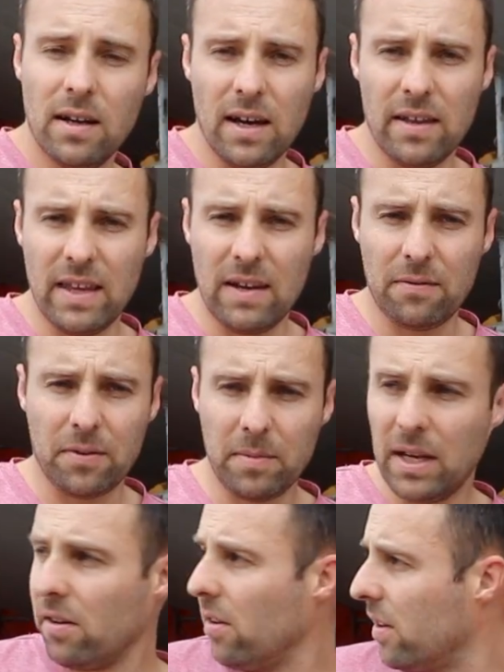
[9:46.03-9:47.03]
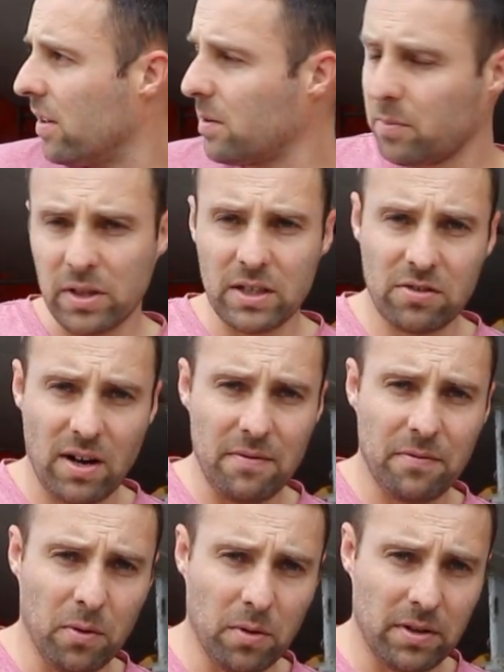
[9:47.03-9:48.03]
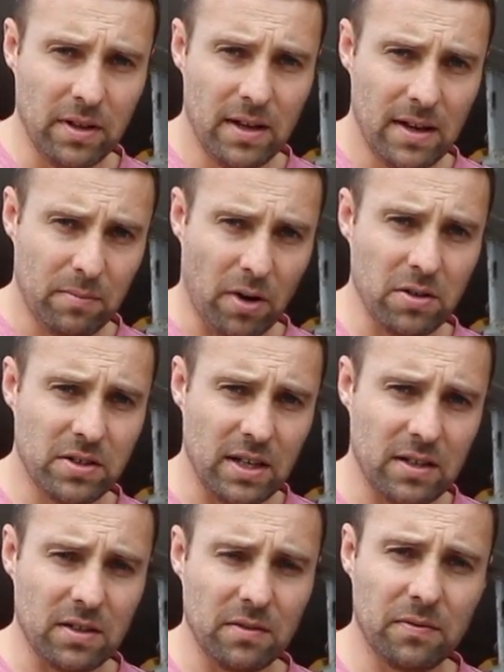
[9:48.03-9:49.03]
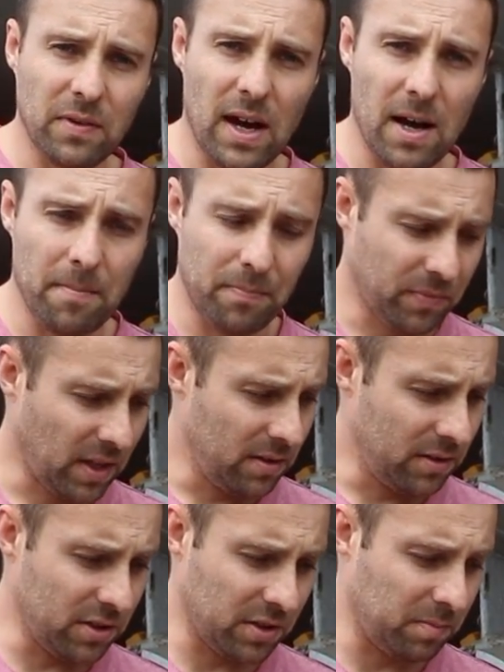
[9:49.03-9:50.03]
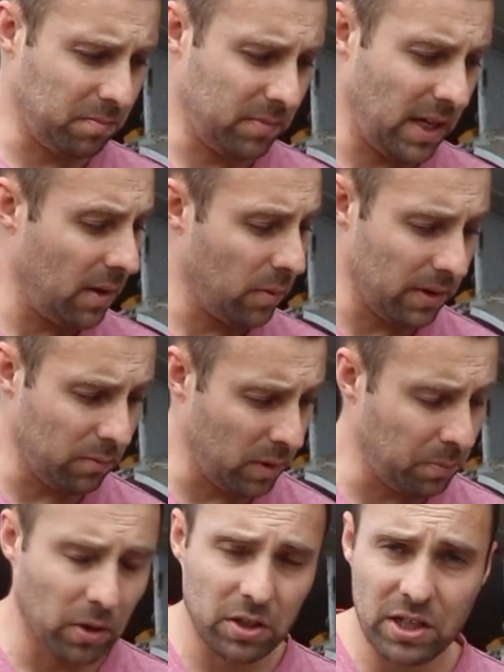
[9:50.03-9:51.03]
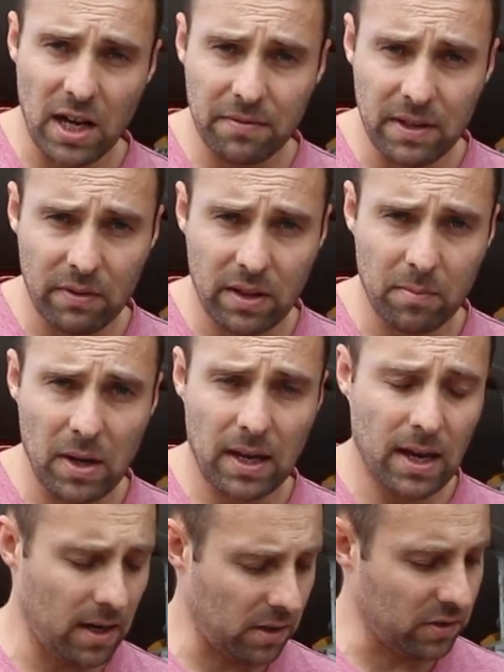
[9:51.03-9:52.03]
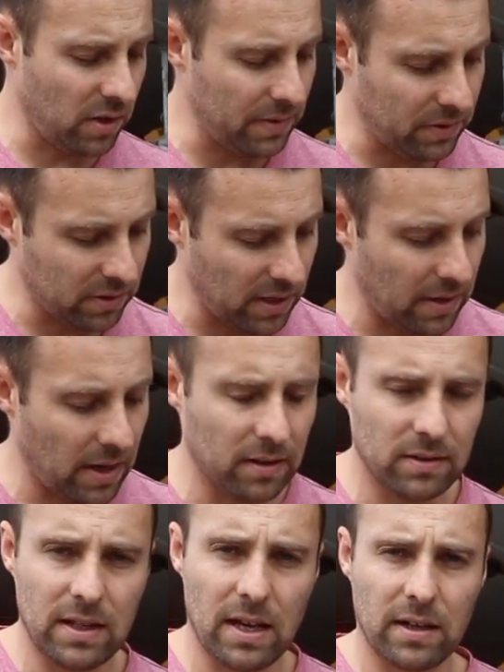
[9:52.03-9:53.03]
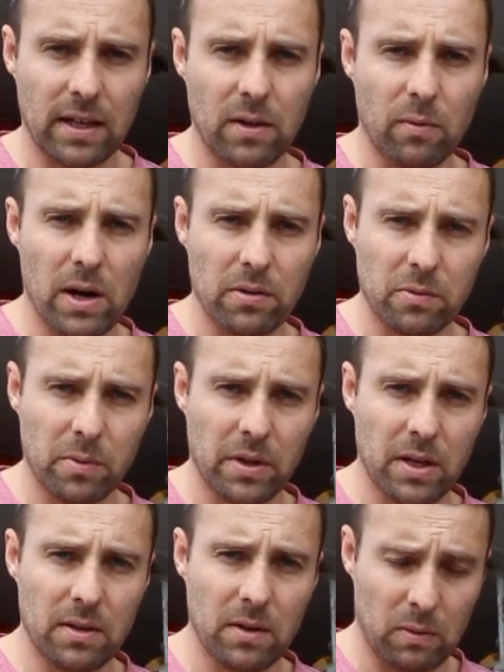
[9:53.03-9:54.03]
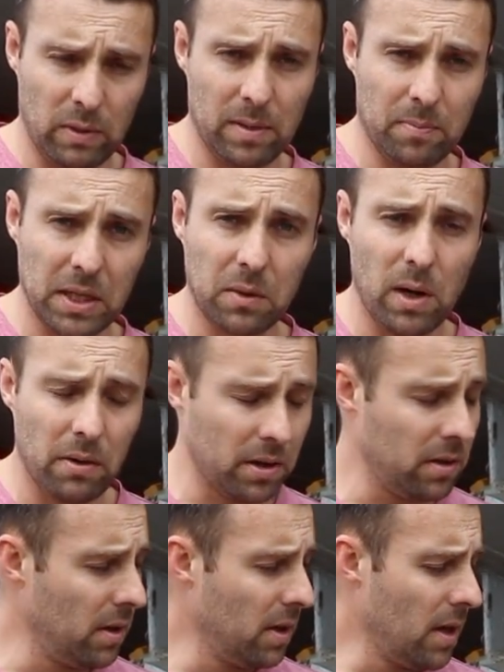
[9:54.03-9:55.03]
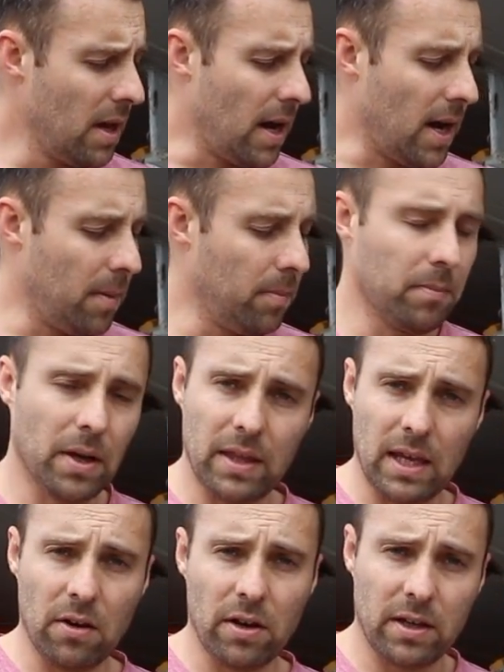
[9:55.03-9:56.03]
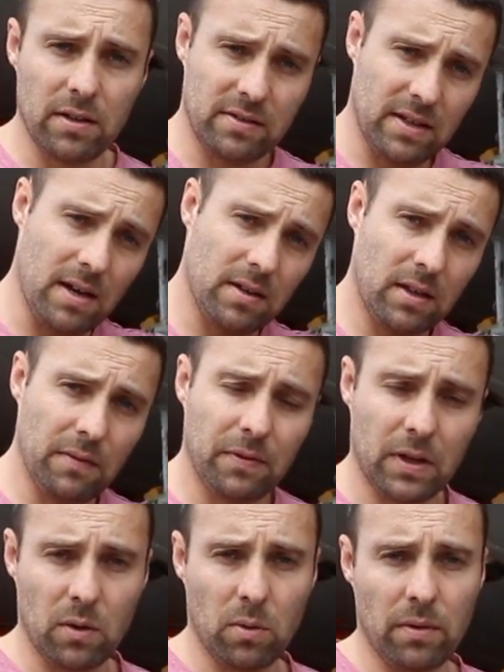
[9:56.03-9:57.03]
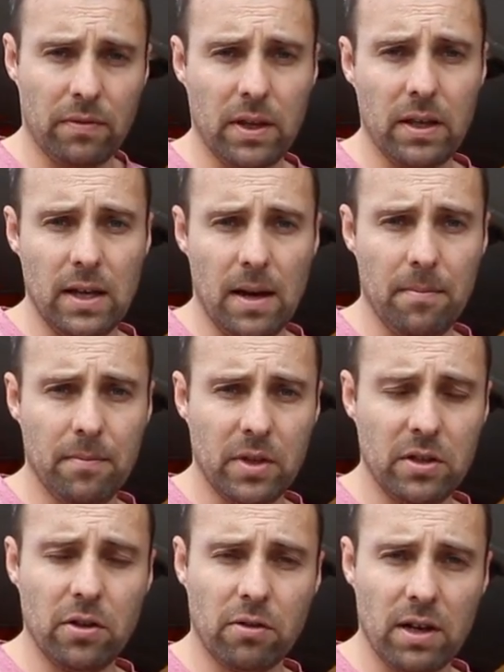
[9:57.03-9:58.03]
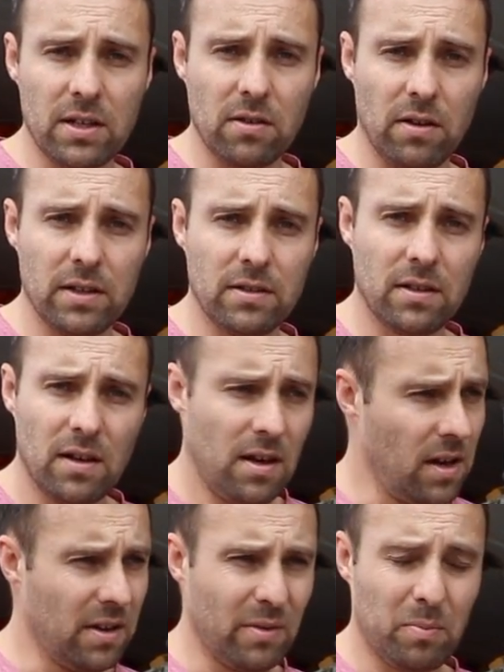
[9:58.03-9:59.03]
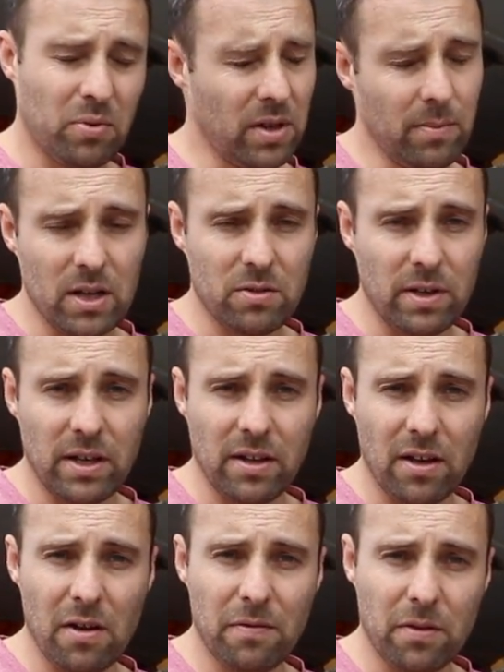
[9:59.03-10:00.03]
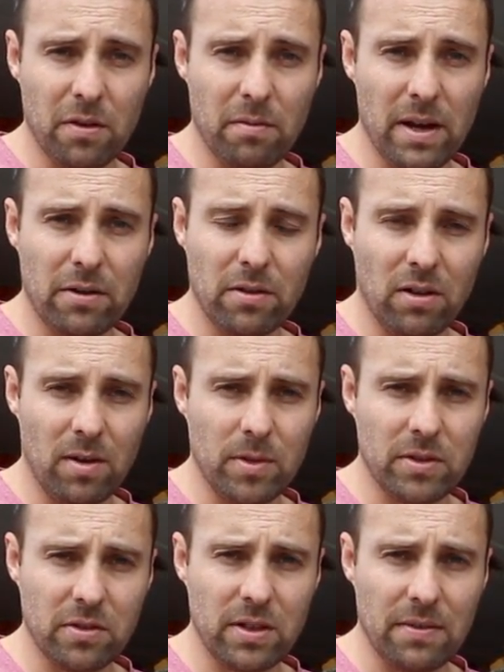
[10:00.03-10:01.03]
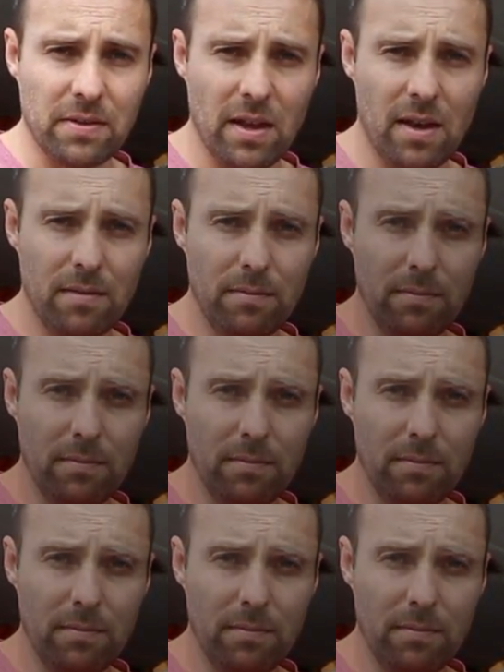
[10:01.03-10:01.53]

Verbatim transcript: And then from there on, it's a pretty straightforward process of um, just, yeah, we, we pull the shaft and everything back out, because I have to take that into town and get it welded with a, a really big welder. Um, but then I can start fitting all of the, um, the new grease lines. We're pretty much ready to go for a rudder alignment soon after that.